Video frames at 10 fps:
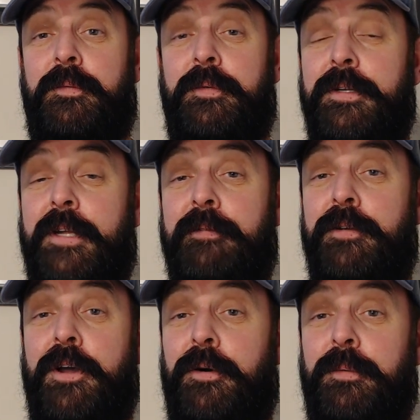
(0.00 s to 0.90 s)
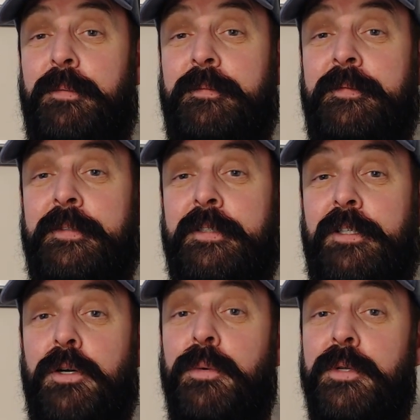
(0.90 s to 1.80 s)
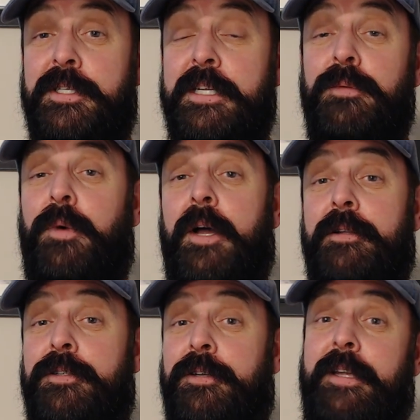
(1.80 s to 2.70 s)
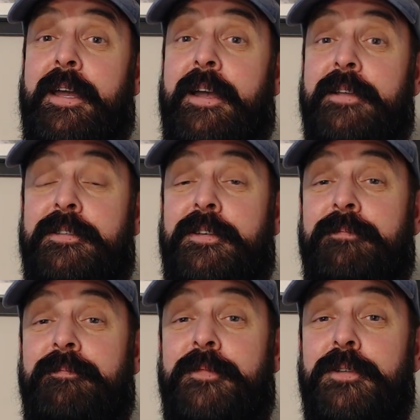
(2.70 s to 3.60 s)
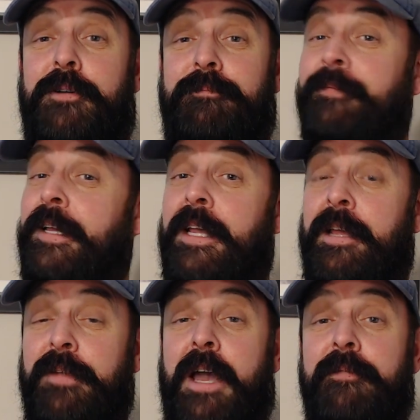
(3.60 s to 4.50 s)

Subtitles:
You never know who has seen what until you ask. So if you